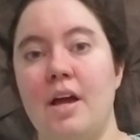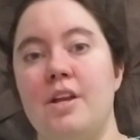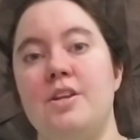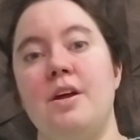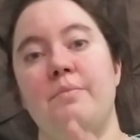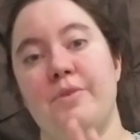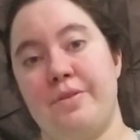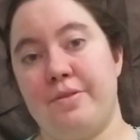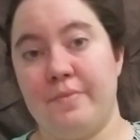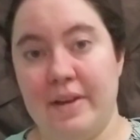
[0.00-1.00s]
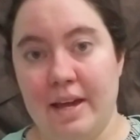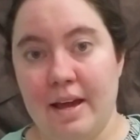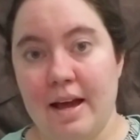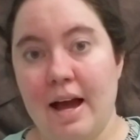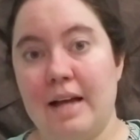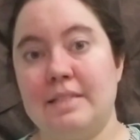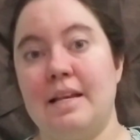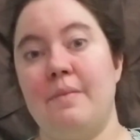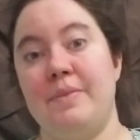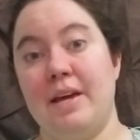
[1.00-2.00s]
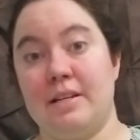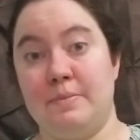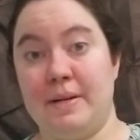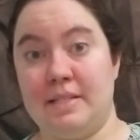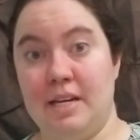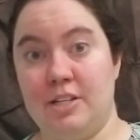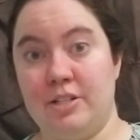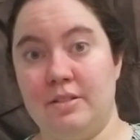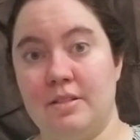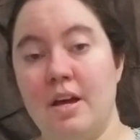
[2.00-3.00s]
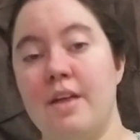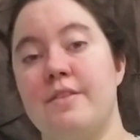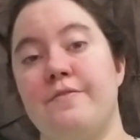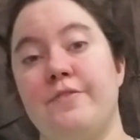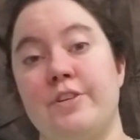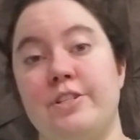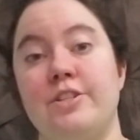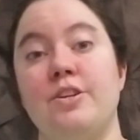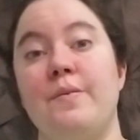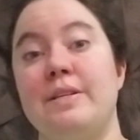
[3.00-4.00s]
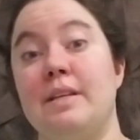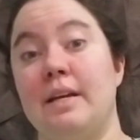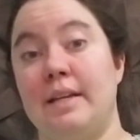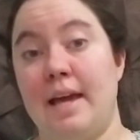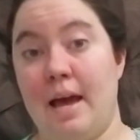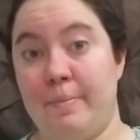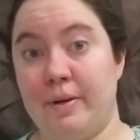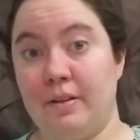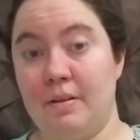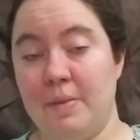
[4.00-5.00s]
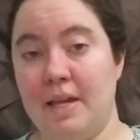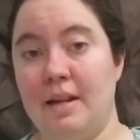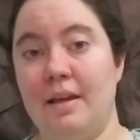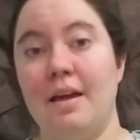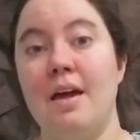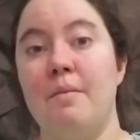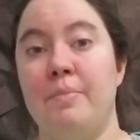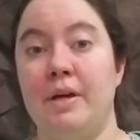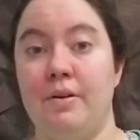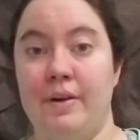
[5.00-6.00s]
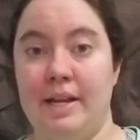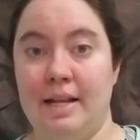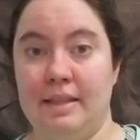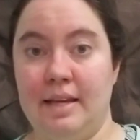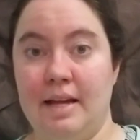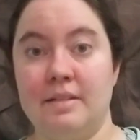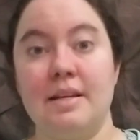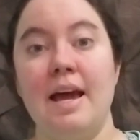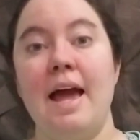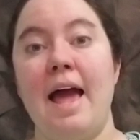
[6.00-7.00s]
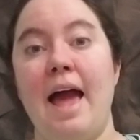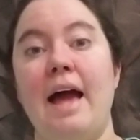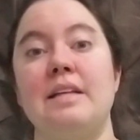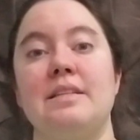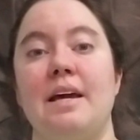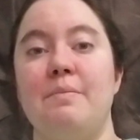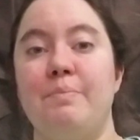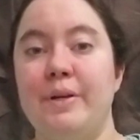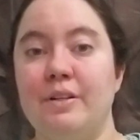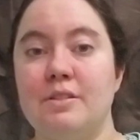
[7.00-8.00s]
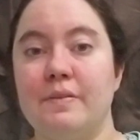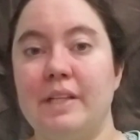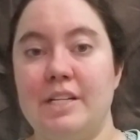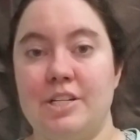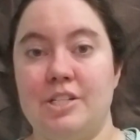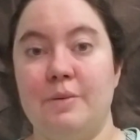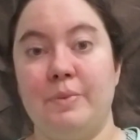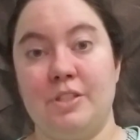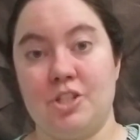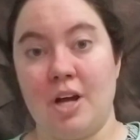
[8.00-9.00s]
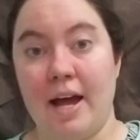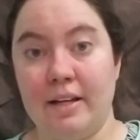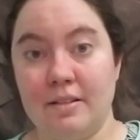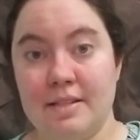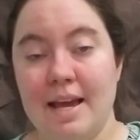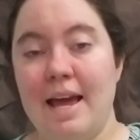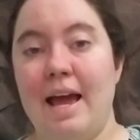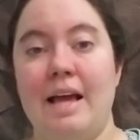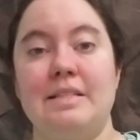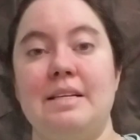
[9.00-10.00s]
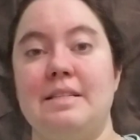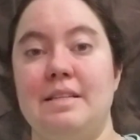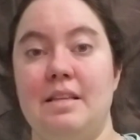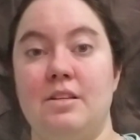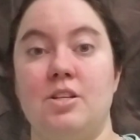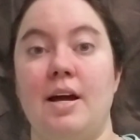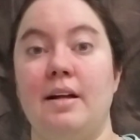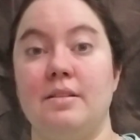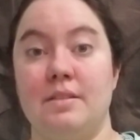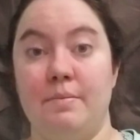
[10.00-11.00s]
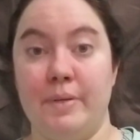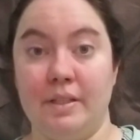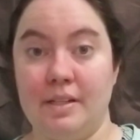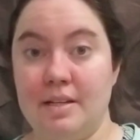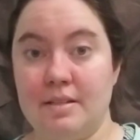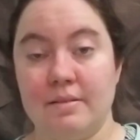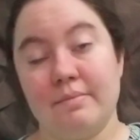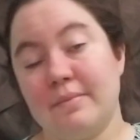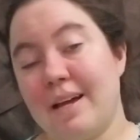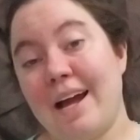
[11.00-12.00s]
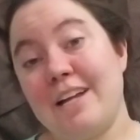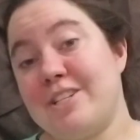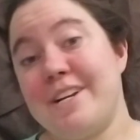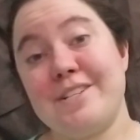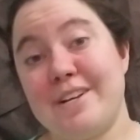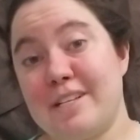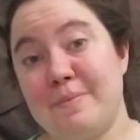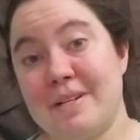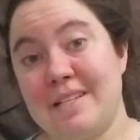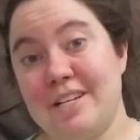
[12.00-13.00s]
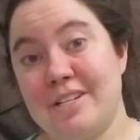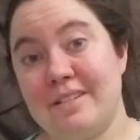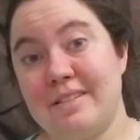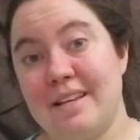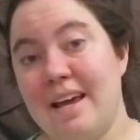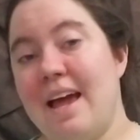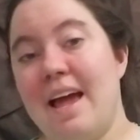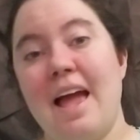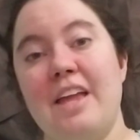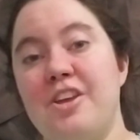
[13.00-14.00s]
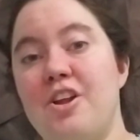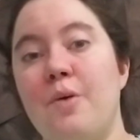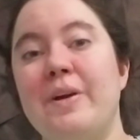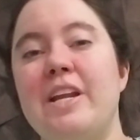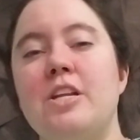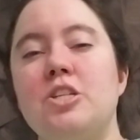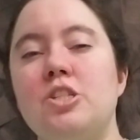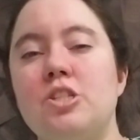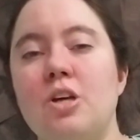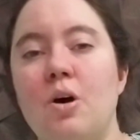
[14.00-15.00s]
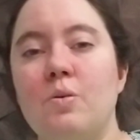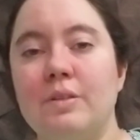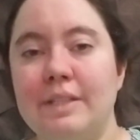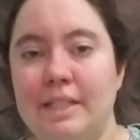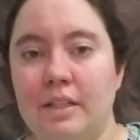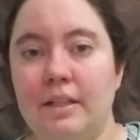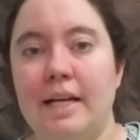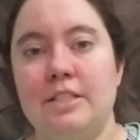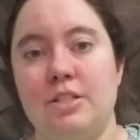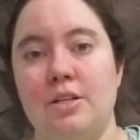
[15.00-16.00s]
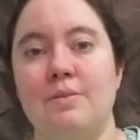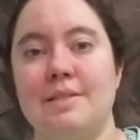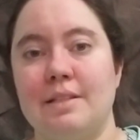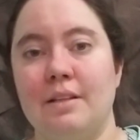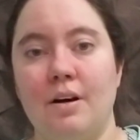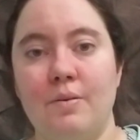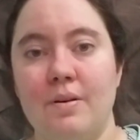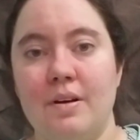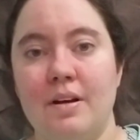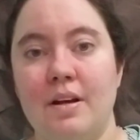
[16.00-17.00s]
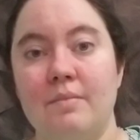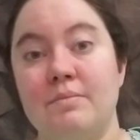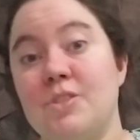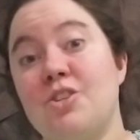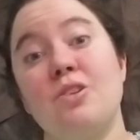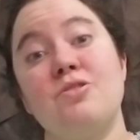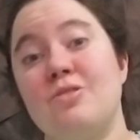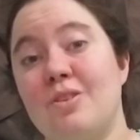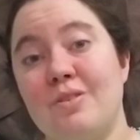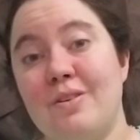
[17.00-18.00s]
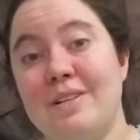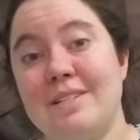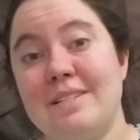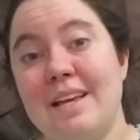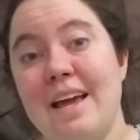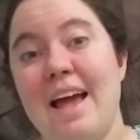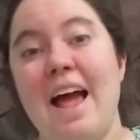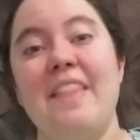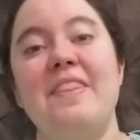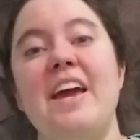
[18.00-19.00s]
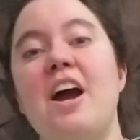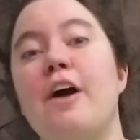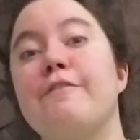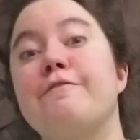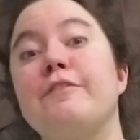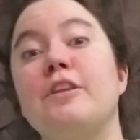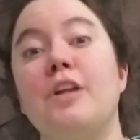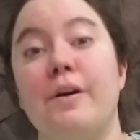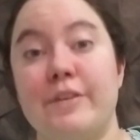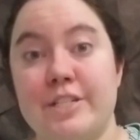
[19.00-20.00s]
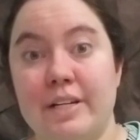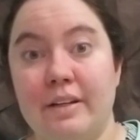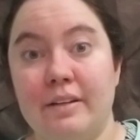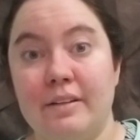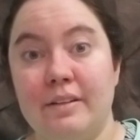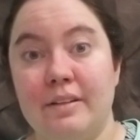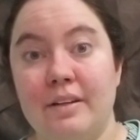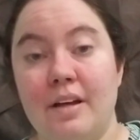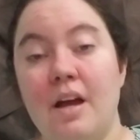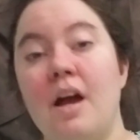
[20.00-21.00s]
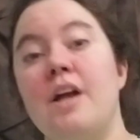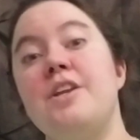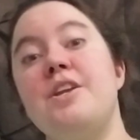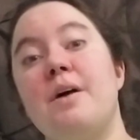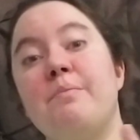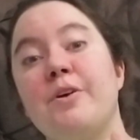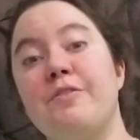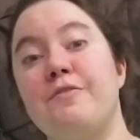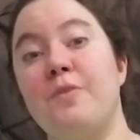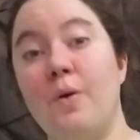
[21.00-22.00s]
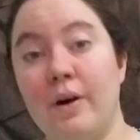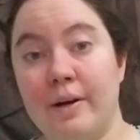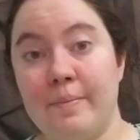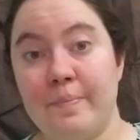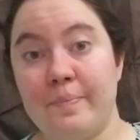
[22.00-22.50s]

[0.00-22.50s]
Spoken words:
Number 3, I set up the expectations. The first is always capital in the beginning, period at the end. As I build a relationship with the child, as I see the child's abilities, I change our expectations. And you know what? It is so little and so slow. Children don't notice, and they are flourishing. Number 4,